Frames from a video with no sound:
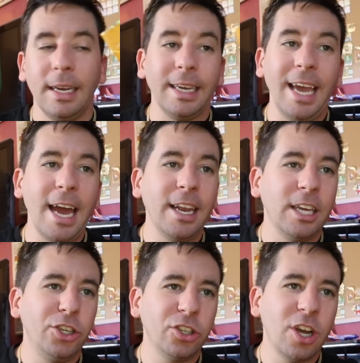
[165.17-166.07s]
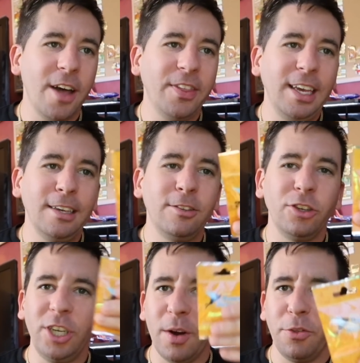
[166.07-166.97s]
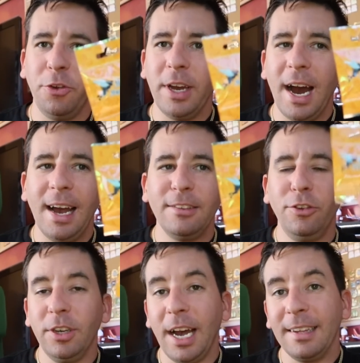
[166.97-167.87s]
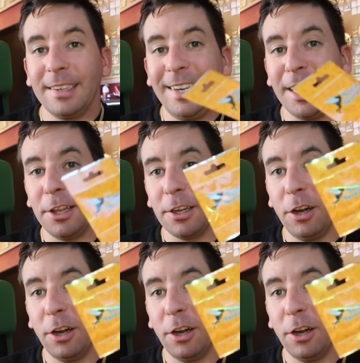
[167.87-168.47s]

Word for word: Again, just got these to share with you guys so you guys can take a